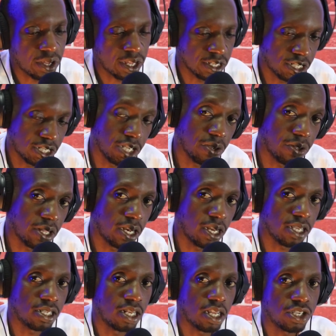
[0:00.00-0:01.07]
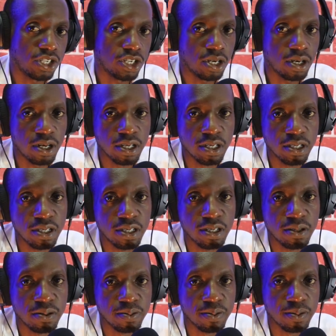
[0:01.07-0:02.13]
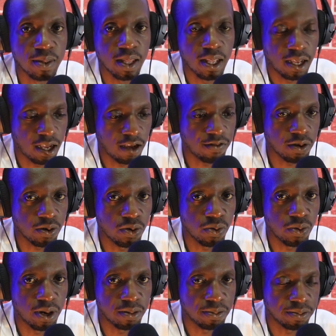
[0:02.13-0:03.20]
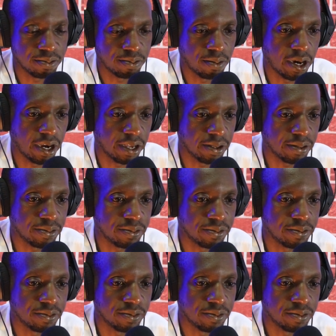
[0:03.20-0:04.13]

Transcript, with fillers: Okay, see you in the next lecture and have a good one. Bye.